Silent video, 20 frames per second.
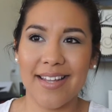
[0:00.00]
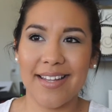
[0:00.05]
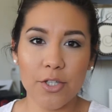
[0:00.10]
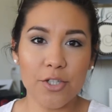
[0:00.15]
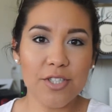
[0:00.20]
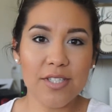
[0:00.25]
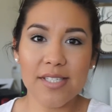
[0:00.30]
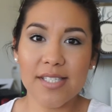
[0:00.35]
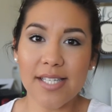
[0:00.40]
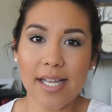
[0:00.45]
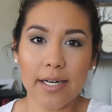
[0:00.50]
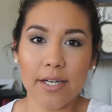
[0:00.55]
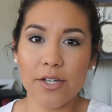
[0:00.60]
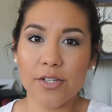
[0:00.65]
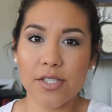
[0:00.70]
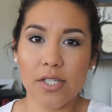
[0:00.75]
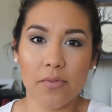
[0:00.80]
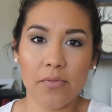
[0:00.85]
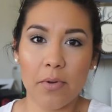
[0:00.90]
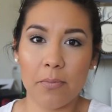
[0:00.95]
You're just setting
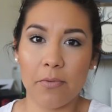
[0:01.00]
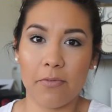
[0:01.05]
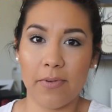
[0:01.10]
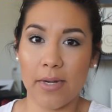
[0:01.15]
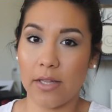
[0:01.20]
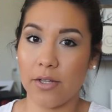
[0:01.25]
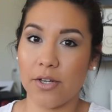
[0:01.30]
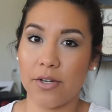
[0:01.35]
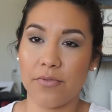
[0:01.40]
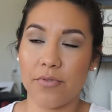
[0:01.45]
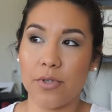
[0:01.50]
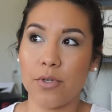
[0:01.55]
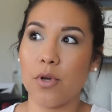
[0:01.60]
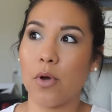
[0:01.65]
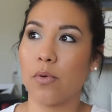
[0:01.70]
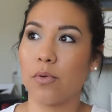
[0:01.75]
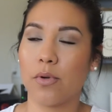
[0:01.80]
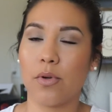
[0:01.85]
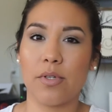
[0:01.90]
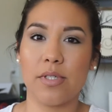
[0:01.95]
yourself up for failure if you
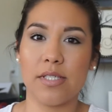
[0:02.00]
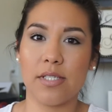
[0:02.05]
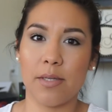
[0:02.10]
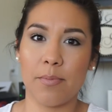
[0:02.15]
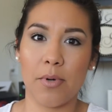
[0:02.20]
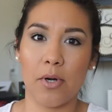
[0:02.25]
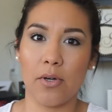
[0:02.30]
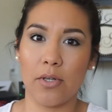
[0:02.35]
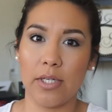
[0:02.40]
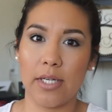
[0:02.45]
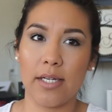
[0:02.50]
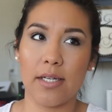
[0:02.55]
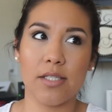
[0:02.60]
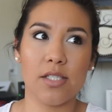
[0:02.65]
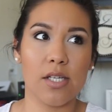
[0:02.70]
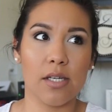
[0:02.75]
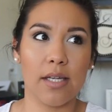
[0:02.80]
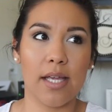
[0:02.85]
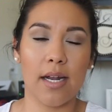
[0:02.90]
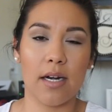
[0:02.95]
don't go to sleep early
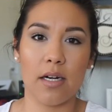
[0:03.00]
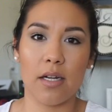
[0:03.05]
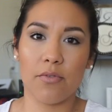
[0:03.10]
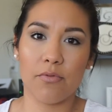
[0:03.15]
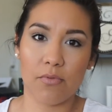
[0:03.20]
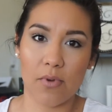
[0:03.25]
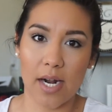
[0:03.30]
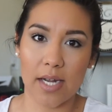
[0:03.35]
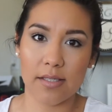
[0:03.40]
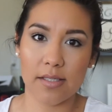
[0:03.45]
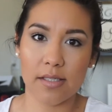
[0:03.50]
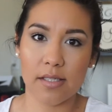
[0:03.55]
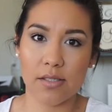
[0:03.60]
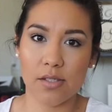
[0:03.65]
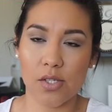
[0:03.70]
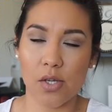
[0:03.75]
to get enough rest.